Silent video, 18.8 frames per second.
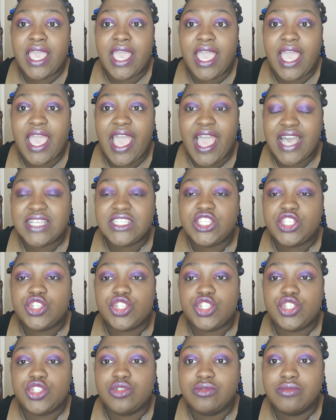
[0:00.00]
has to
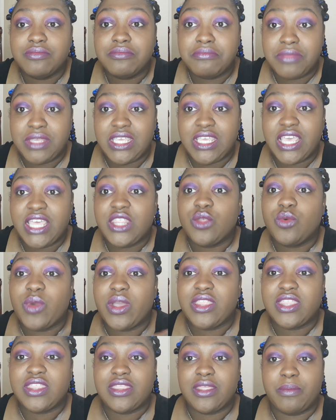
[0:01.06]
suit me, and the
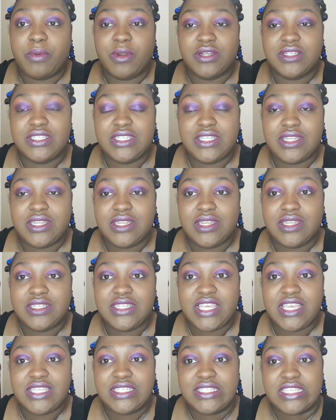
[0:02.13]
way that the person
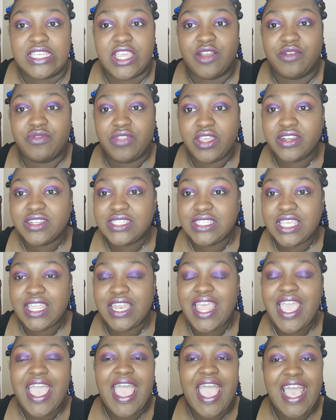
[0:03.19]
takes care of their
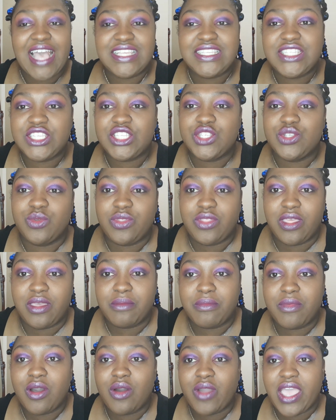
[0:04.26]
skin has to suit
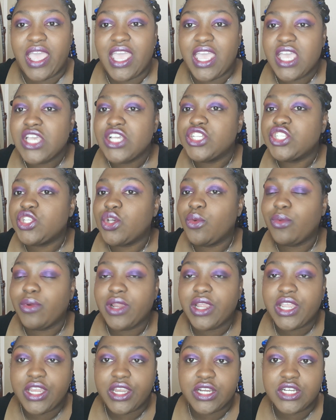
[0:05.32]
them. Okay, so
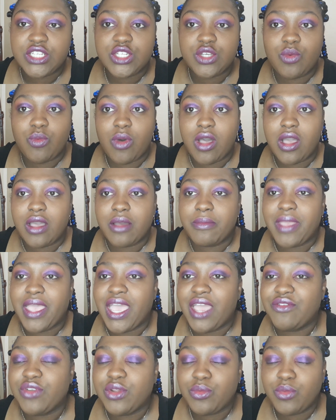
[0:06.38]
we're here to welcome
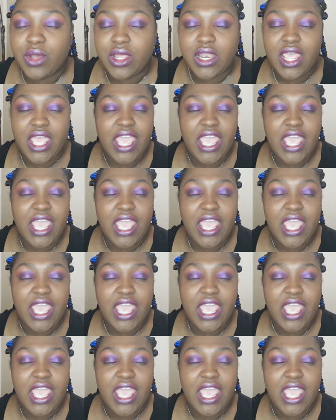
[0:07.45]
everyone.